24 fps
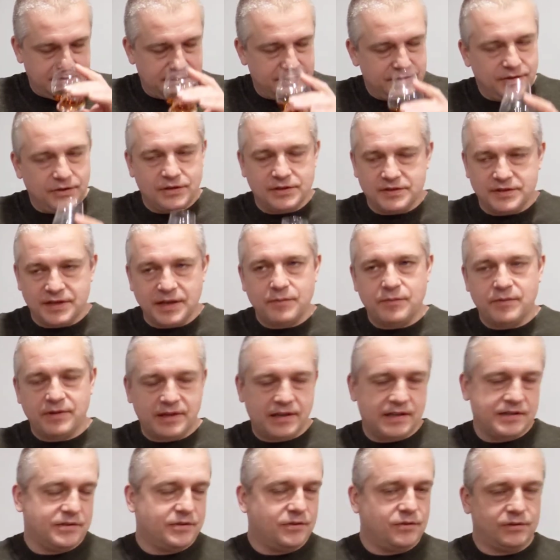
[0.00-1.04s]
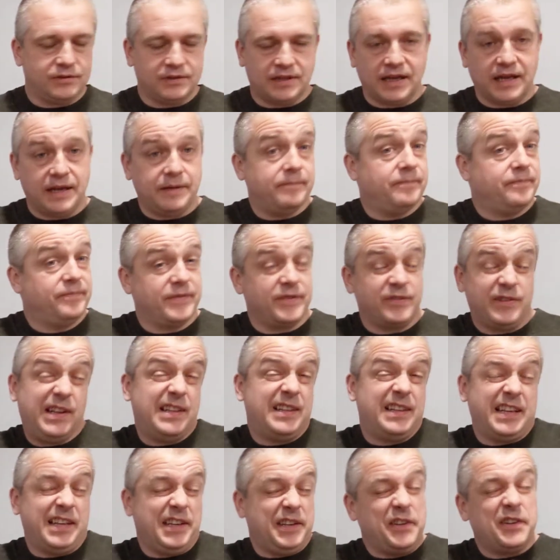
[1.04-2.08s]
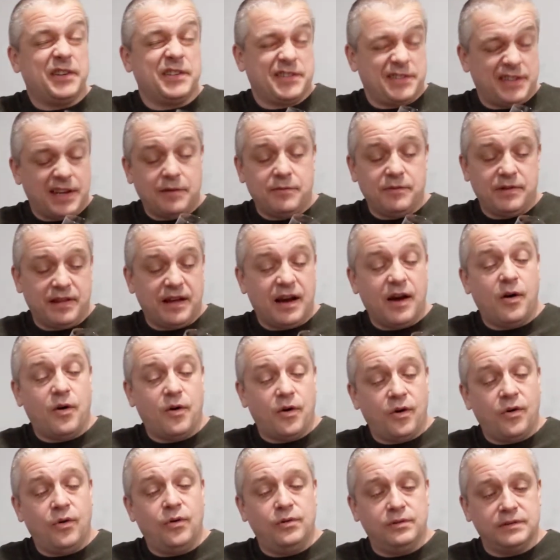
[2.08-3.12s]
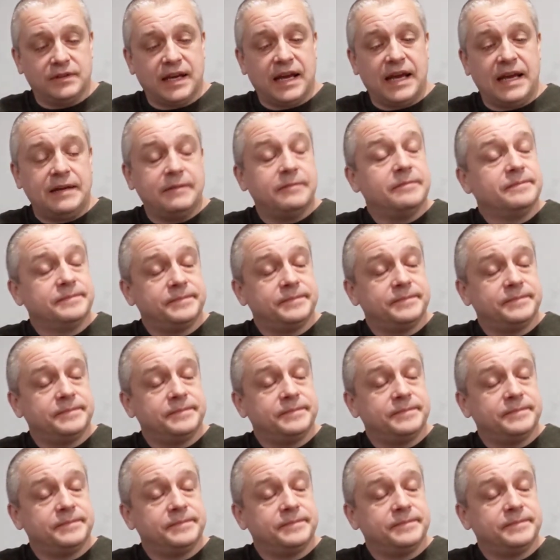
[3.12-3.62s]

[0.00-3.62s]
You could sit with this all day. Really, you could sit with that all day